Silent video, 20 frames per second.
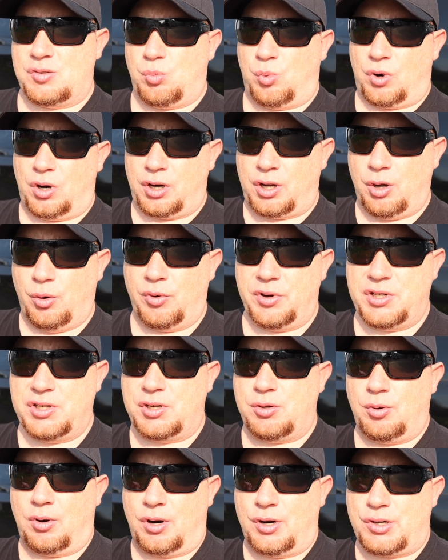We're going
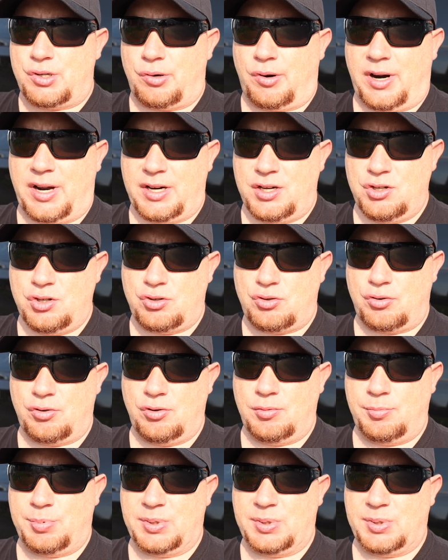to our tried and true